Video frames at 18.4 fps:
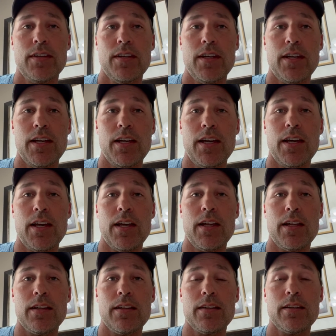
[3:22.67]

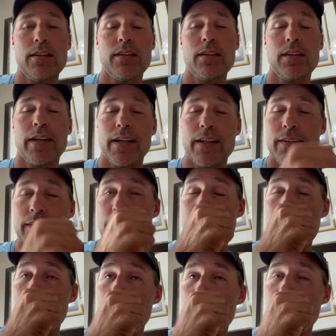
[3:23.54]
And like I
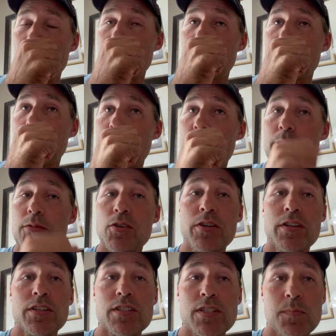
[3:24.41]
said, most of the time
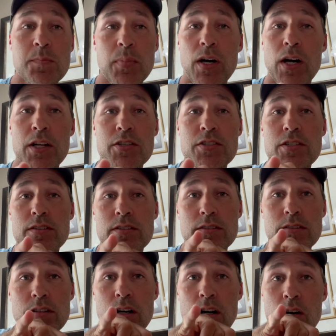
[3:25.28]
you can just
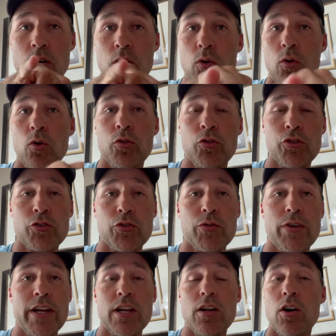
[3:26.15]
punch a hole
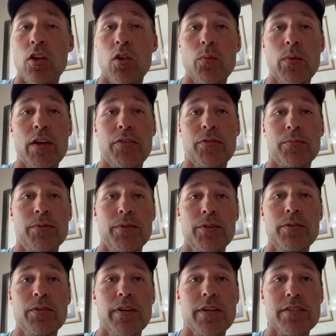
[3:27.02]
straight all the way
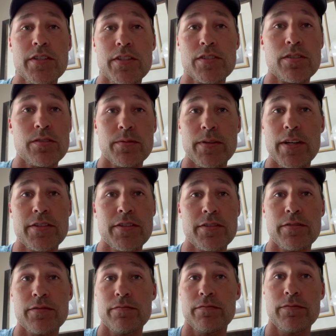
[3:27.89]
through and just thread
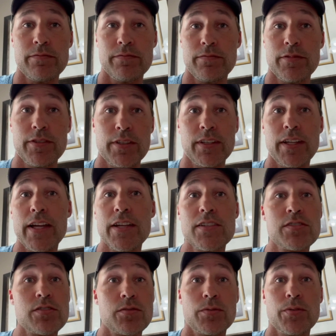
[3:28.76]
your
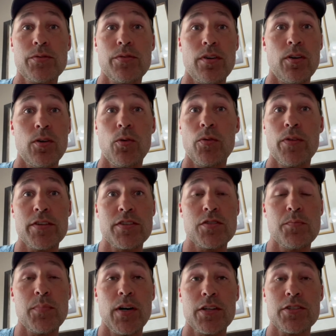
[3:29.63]
lace through the hole
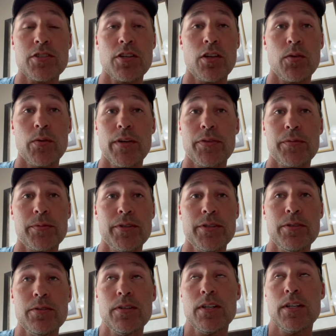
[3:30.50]
that you punch all the way
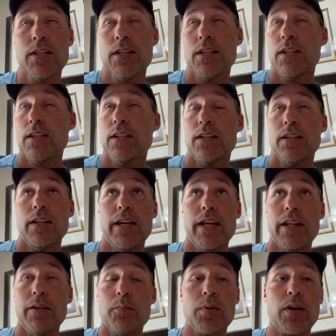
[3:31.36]
through,
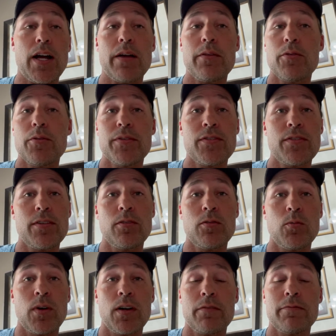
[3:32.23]
and it probably would
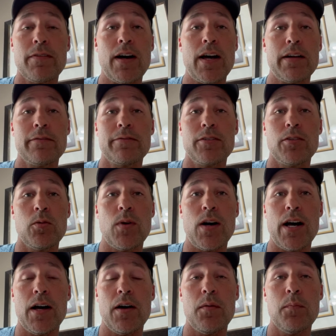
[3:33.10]
still work fine for a
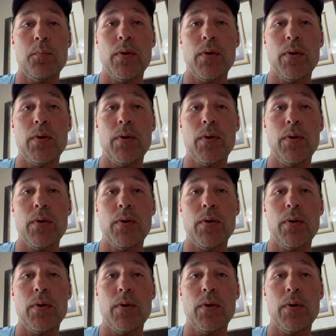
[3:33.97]
while.